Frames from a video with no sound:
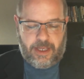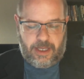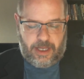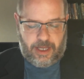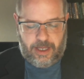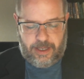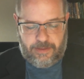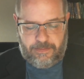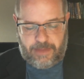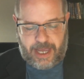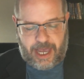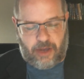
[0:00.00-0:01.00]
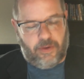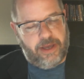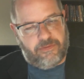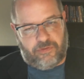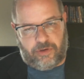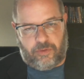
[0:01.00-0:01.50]

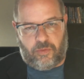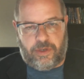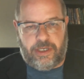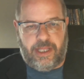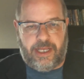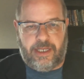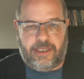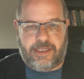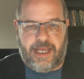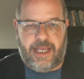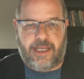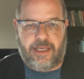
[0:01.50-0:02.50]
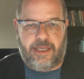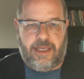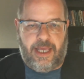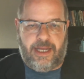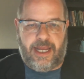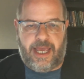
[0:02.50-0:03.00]
However, when they take
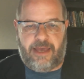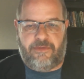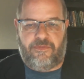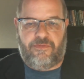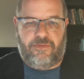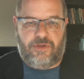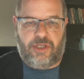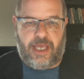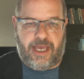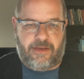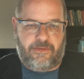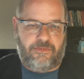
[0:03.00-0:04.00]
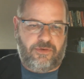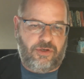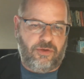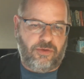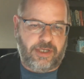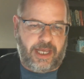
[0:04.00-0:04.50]
and have to have
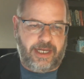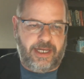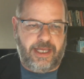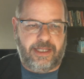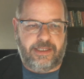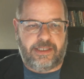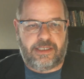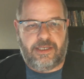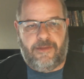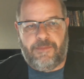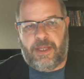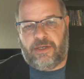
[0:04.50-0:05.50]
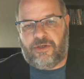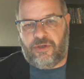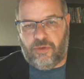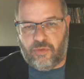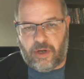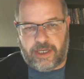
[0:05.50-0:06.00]
2 tight ends,
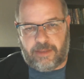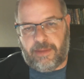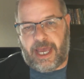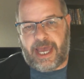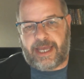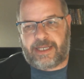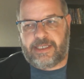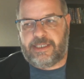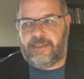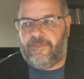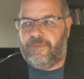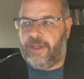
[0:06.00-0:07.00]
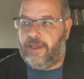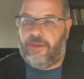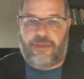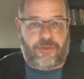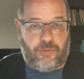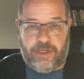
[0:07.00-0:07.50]
2 running backs,
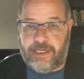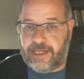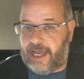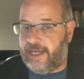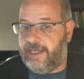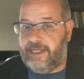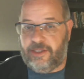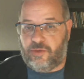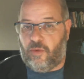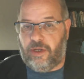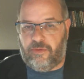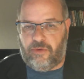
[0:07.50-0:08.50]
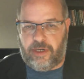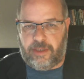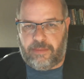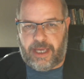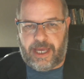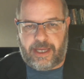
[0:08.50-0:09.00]
3 tight ends, 1 running
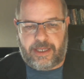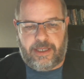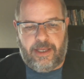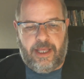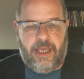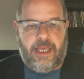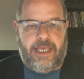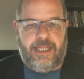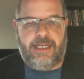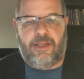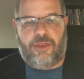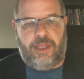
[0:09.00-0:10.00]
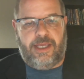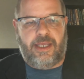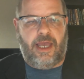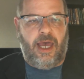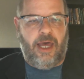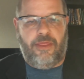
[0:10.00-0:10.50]
back, anything
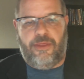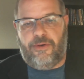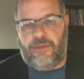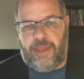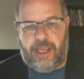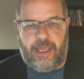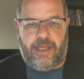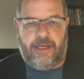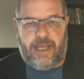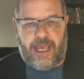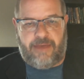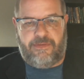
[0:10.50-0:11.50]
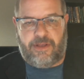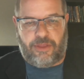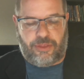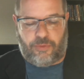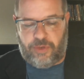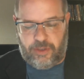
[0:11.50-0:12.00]
other than having
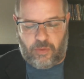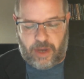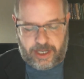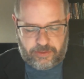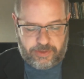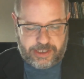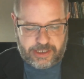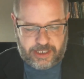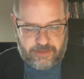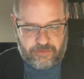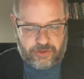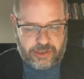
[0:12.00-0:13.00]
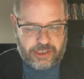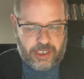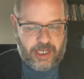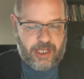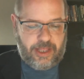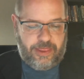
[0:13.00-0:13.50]
3 wide receivers,
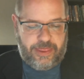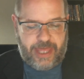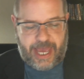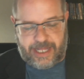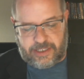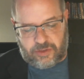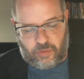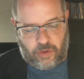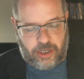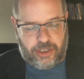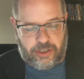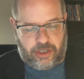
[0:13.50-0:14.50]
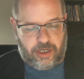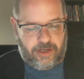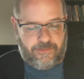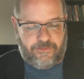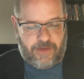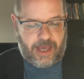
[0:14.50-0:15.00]
that's where you're going
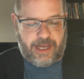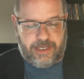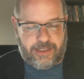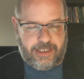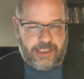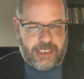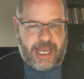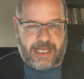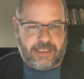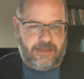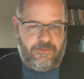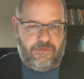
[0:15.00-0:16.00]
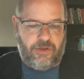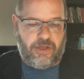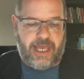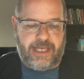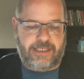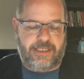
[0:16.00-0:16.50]
to find that Jacksonville
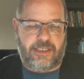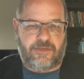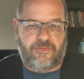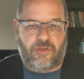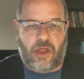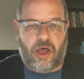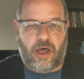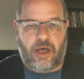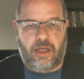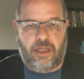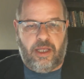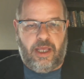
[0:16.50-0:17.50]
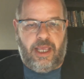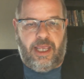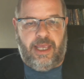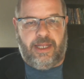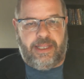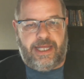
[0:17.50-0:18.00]
has its flaw,
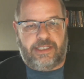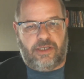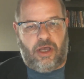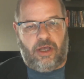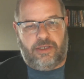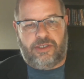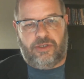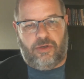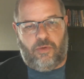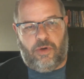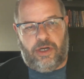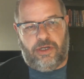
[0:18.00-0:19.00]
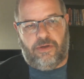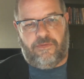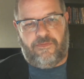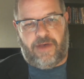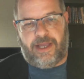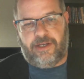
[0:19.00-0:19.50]
and that's also where you'll
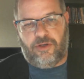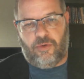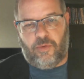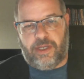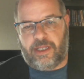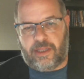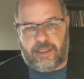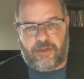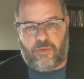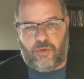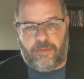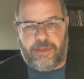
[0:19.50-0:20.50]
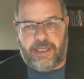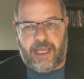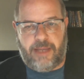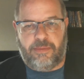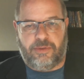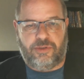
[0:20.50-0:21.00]
find New England will be
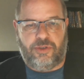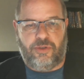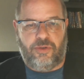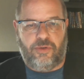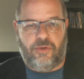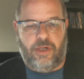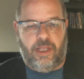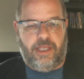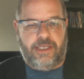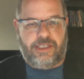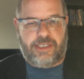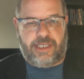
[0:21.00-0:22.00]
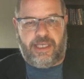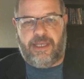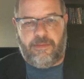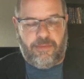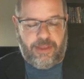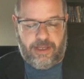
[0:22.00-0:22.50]
able to
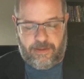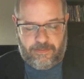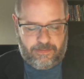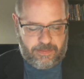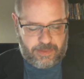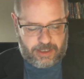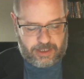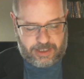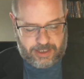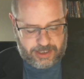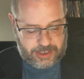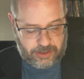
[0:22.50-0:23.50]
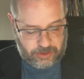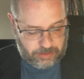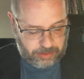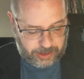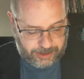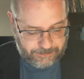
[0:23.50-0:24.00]
scheme them
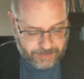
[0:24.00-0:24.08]
considerably.